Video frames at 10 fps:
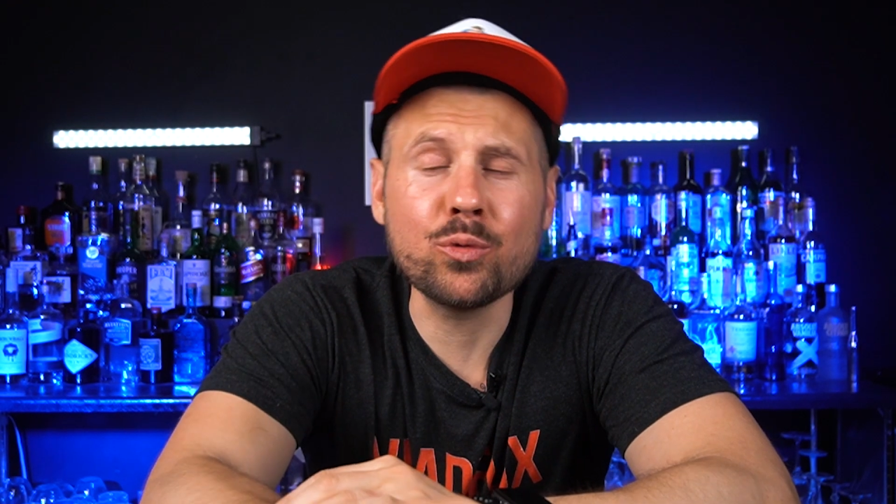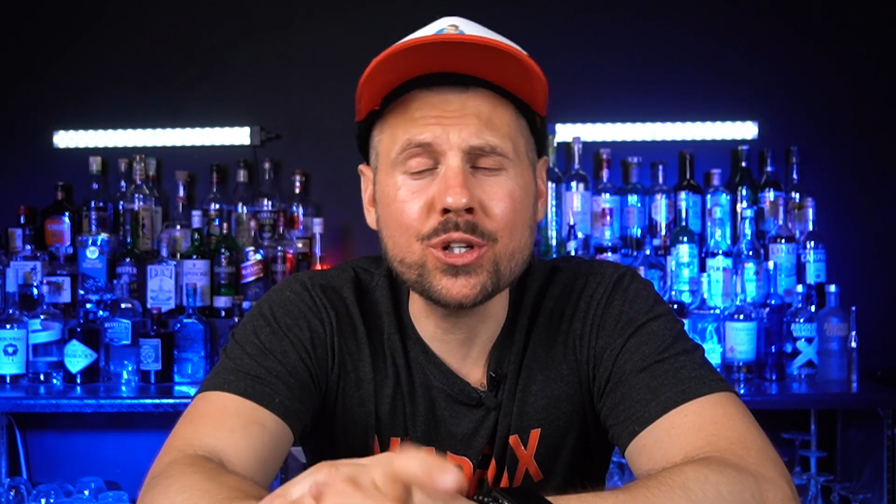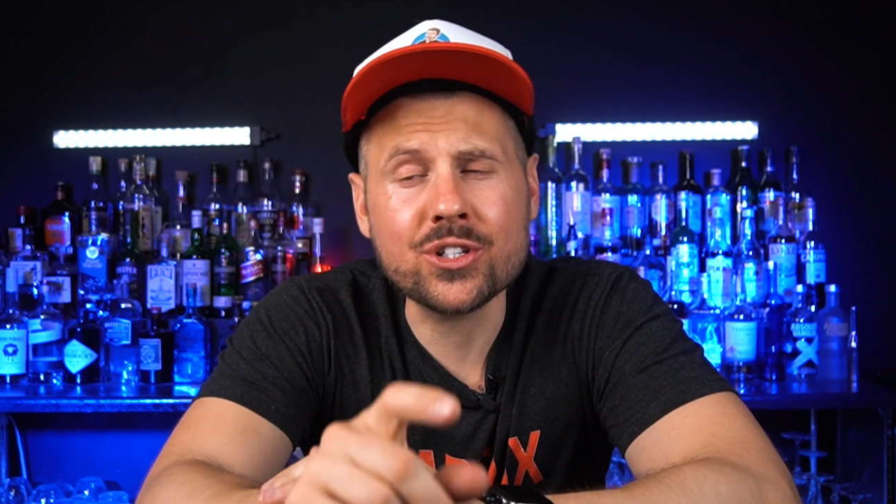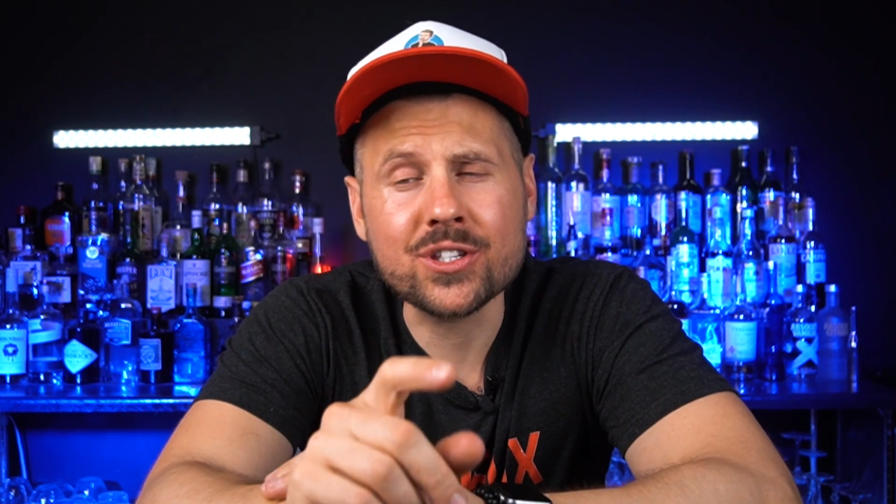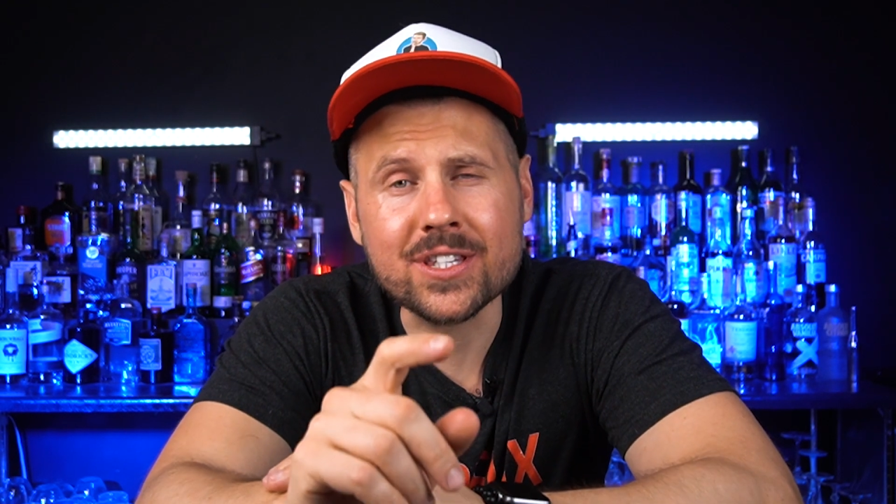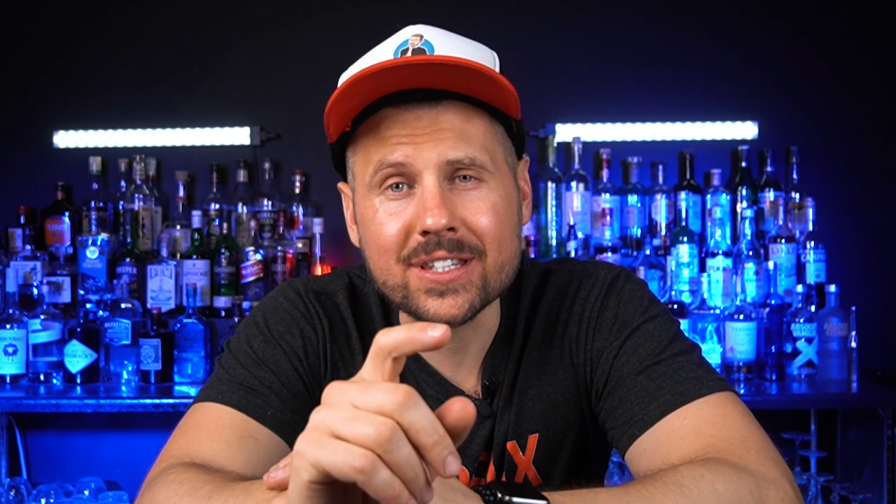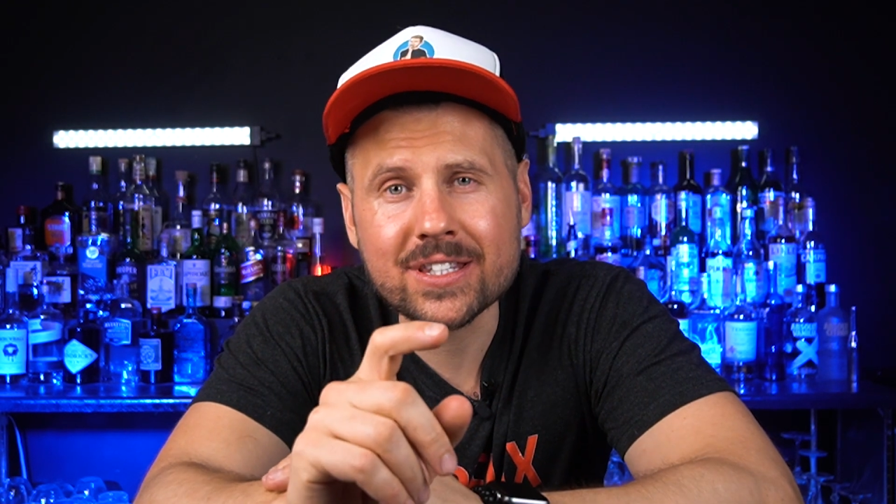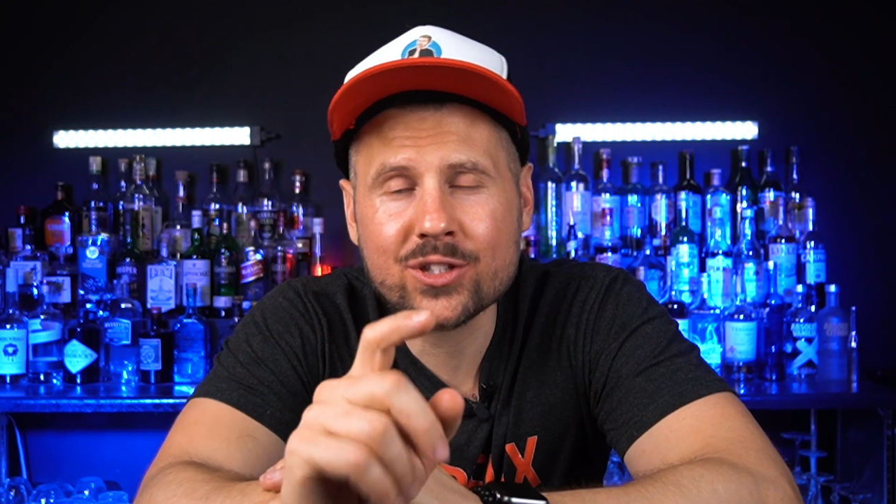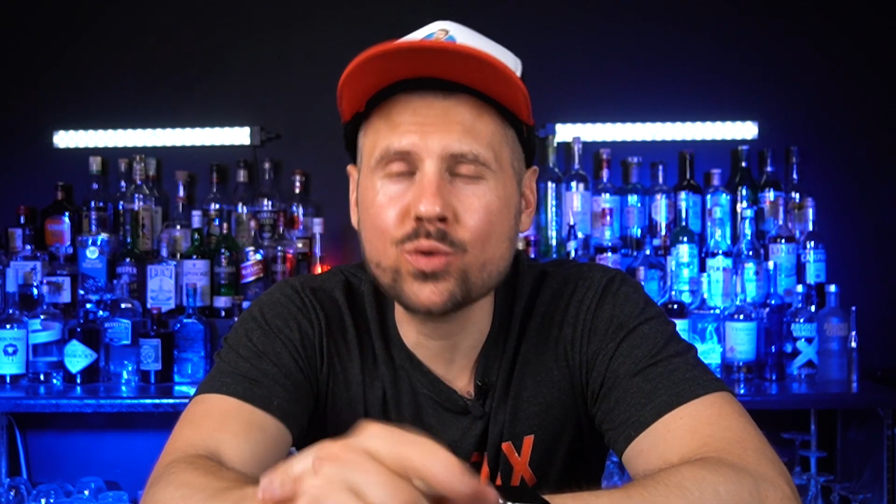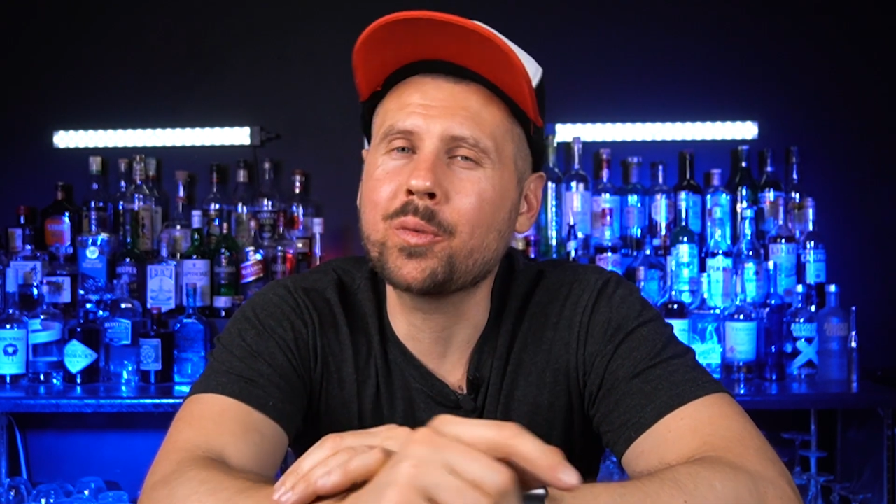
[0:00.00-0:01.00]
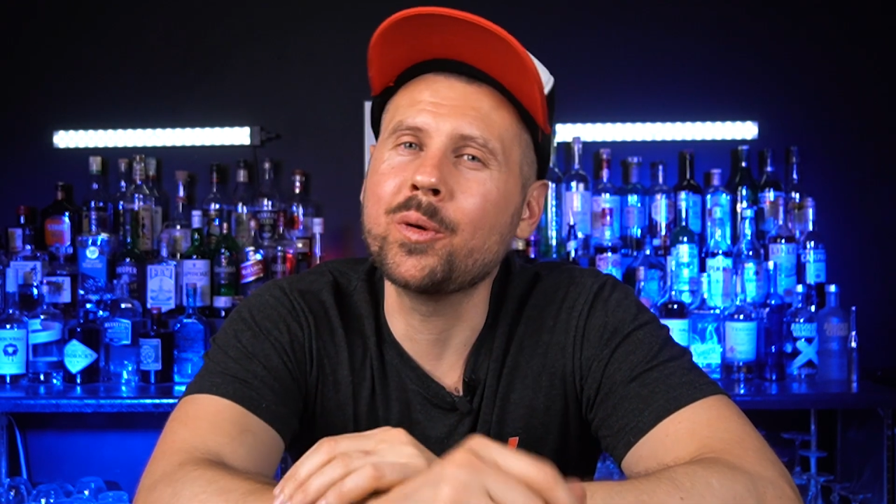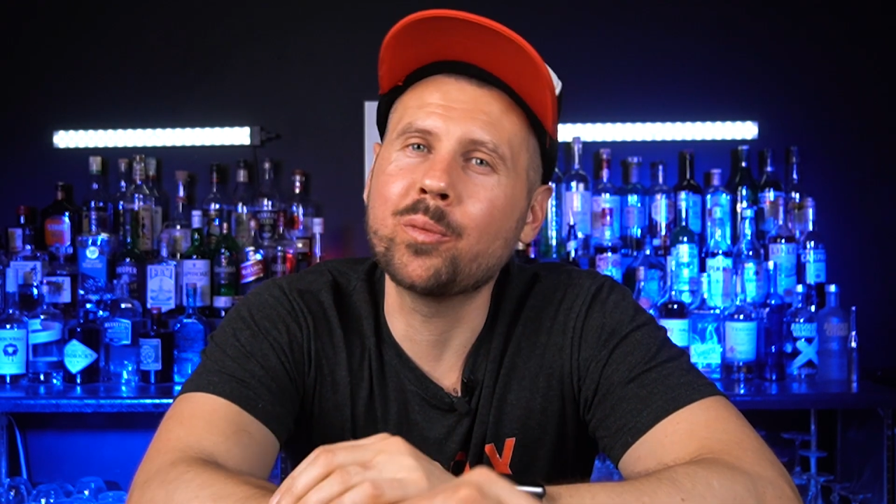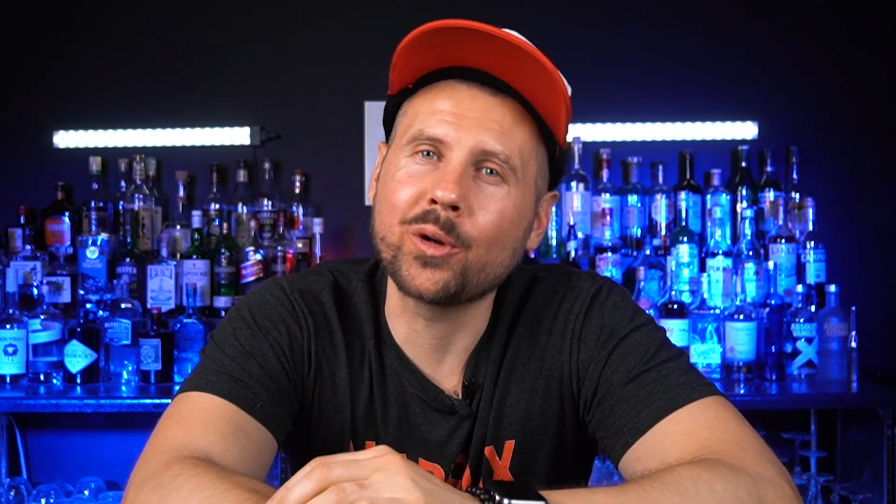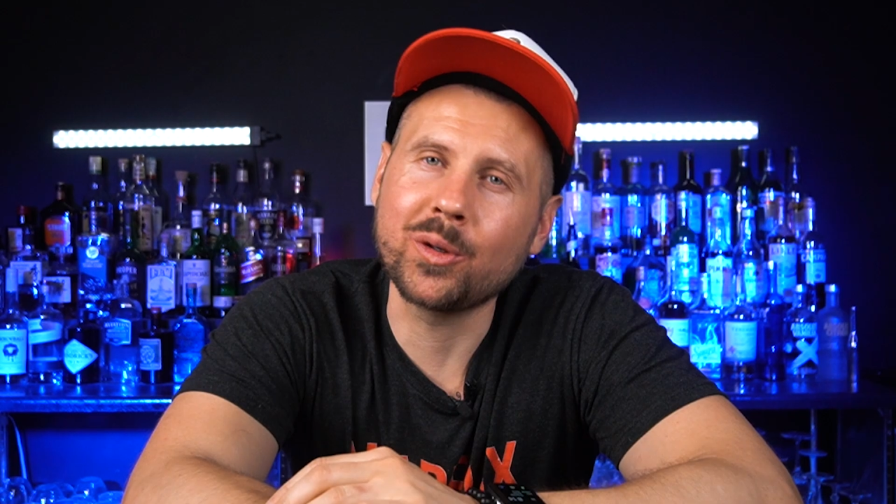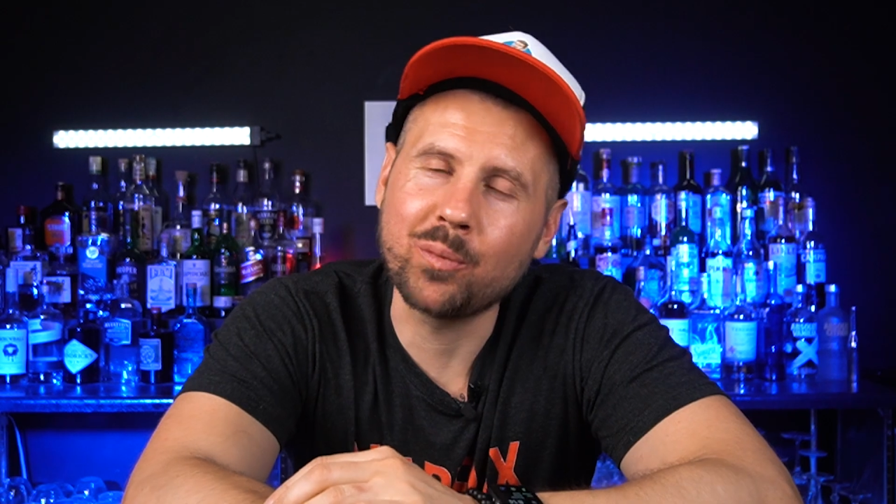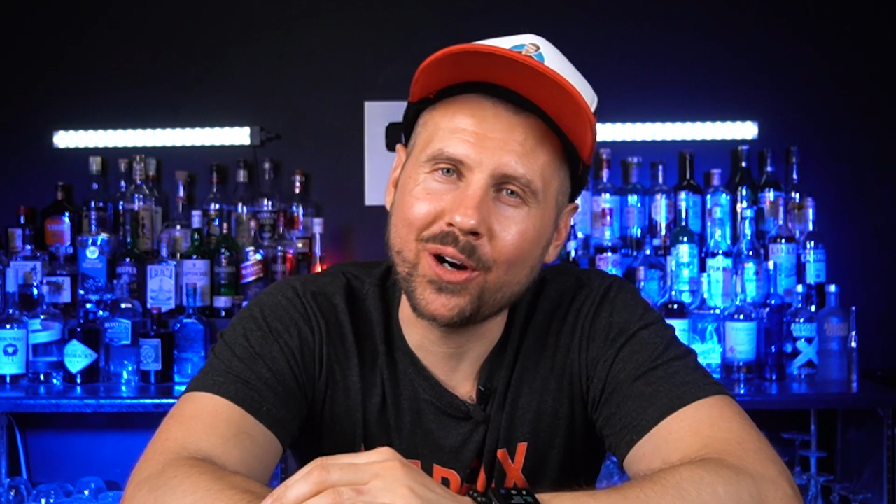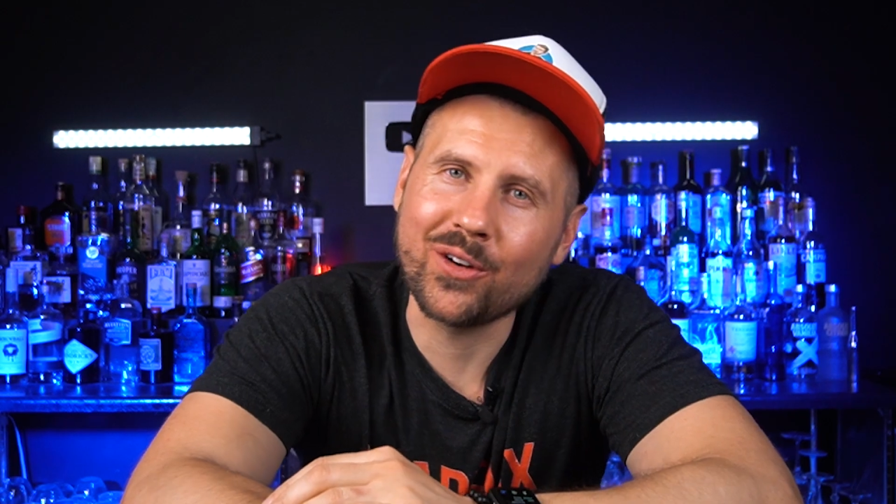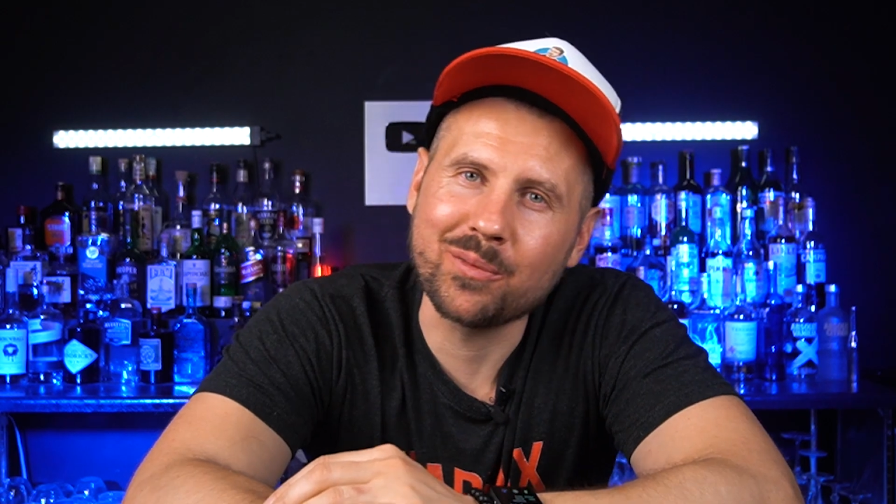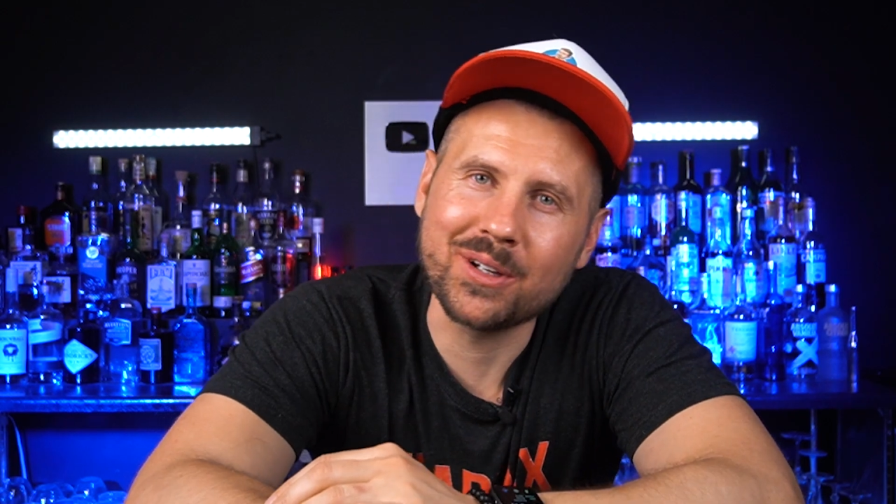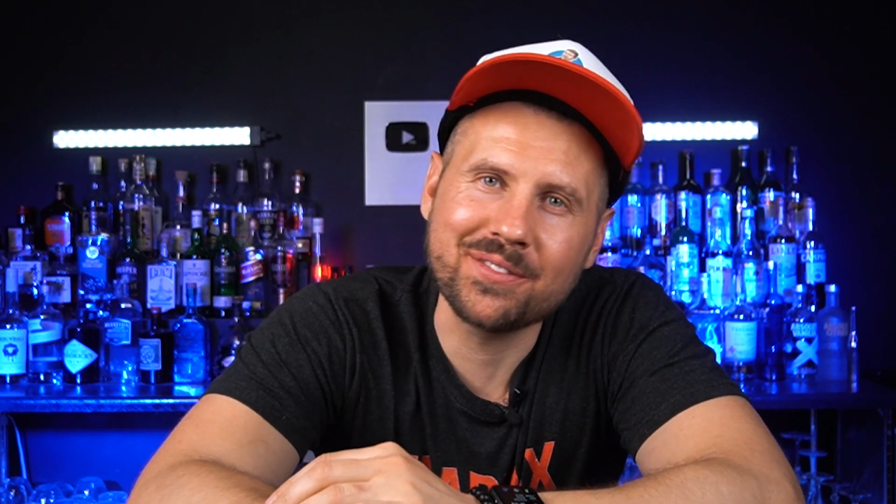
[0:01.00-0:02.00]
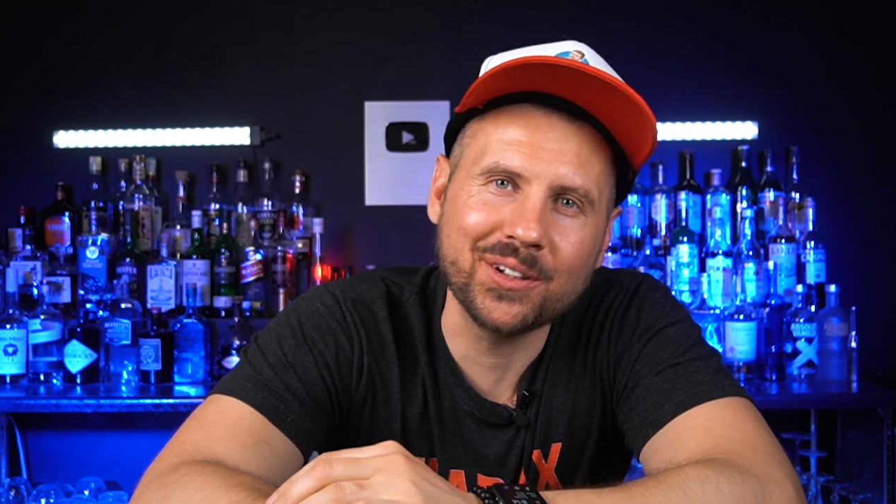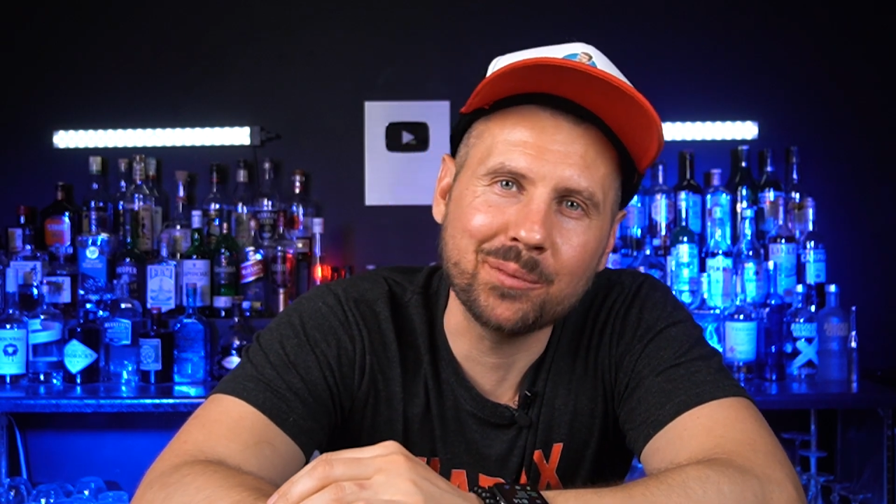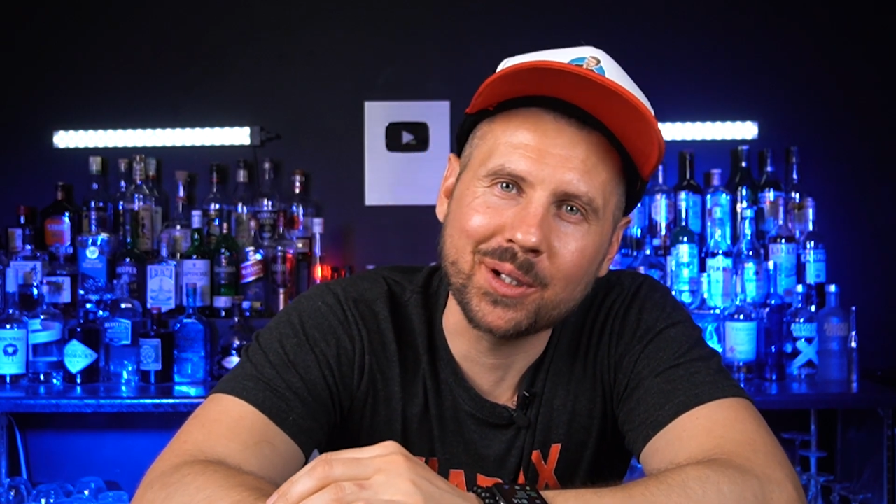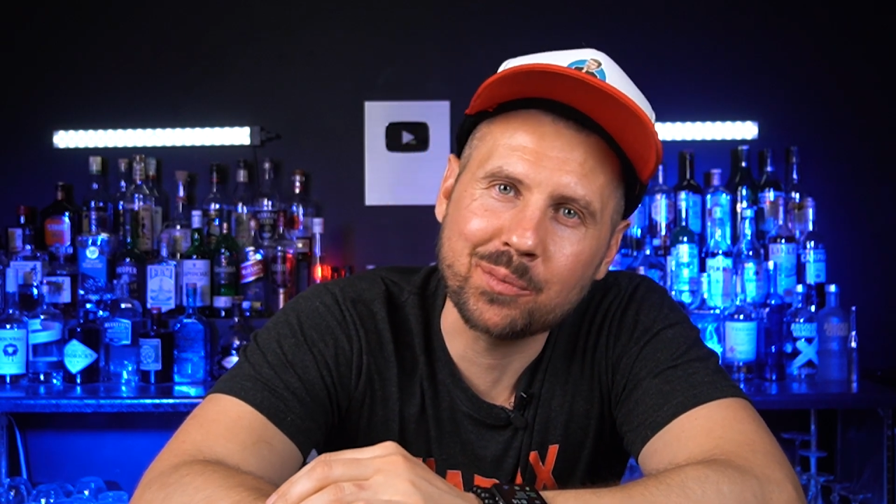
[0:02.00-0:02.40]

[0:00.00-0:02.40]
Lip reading: which is super important part of my filming